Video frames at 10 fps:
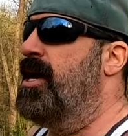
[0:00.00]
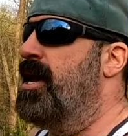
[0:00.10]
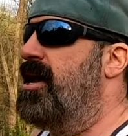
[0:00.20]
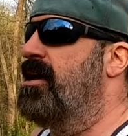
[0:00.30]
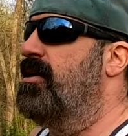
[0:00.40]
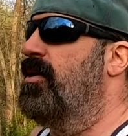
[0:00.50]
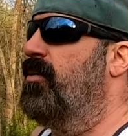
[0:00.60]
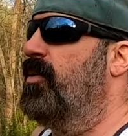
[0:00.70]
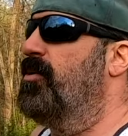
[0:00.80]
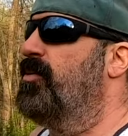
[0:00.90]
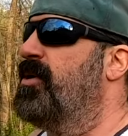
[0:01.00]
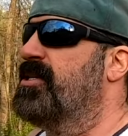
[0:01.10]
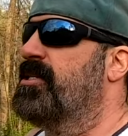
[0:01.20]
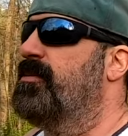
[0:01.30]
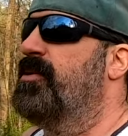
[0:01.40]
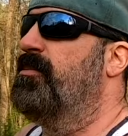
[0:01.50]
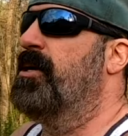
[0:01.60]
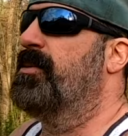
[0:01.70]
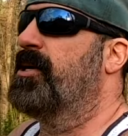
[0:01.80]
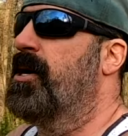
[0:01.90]
and we would want someone to be
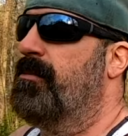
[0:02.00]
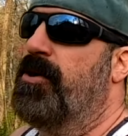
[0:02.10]
able to come